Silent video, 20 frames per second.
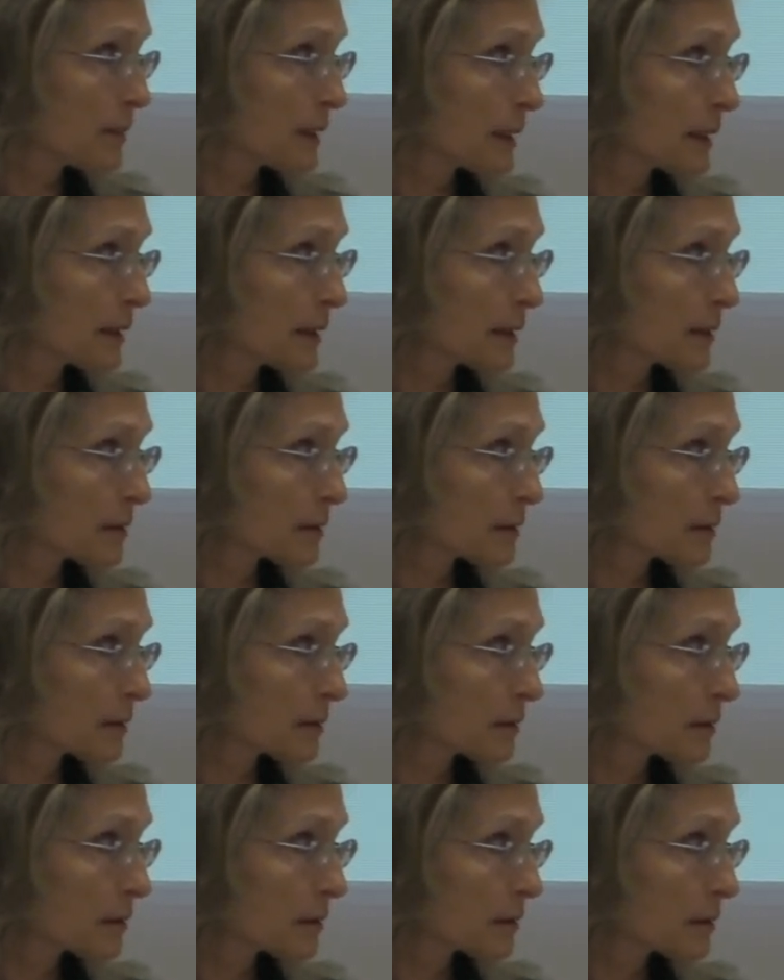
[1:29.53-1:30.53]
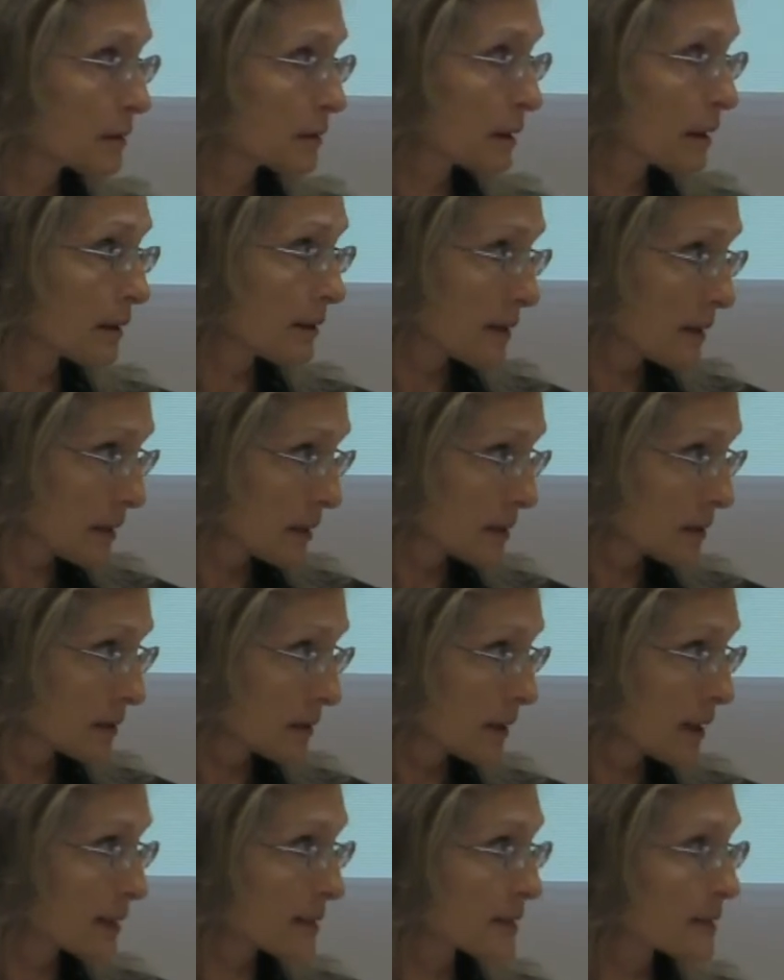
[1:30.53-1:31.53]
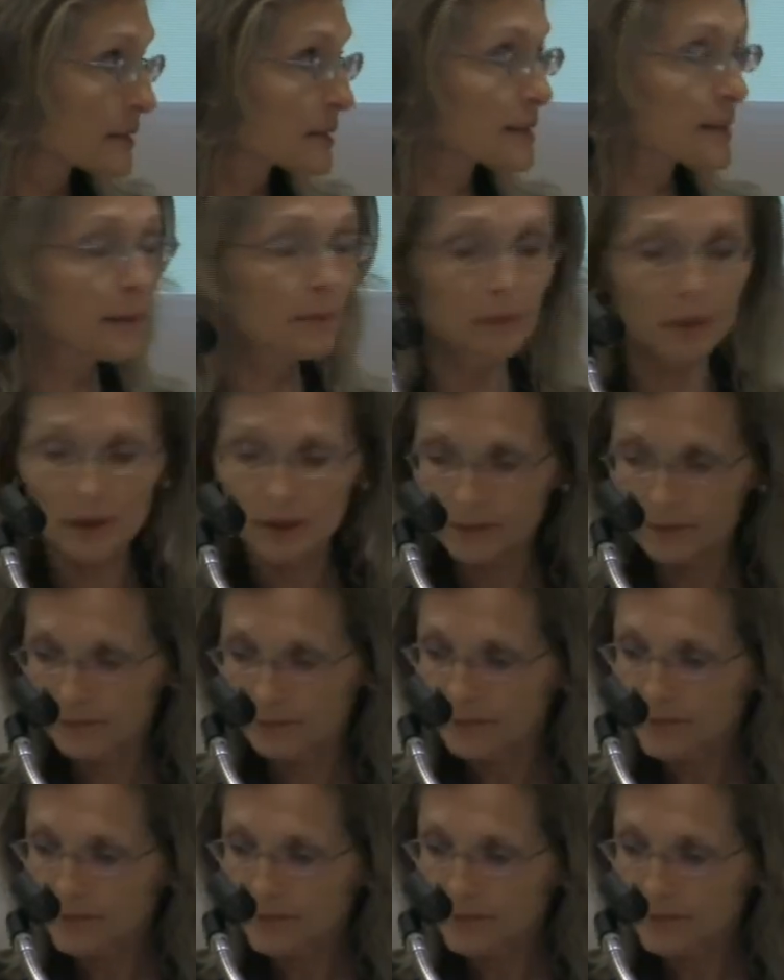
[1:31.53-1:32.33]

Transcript: meeting, I think, last December.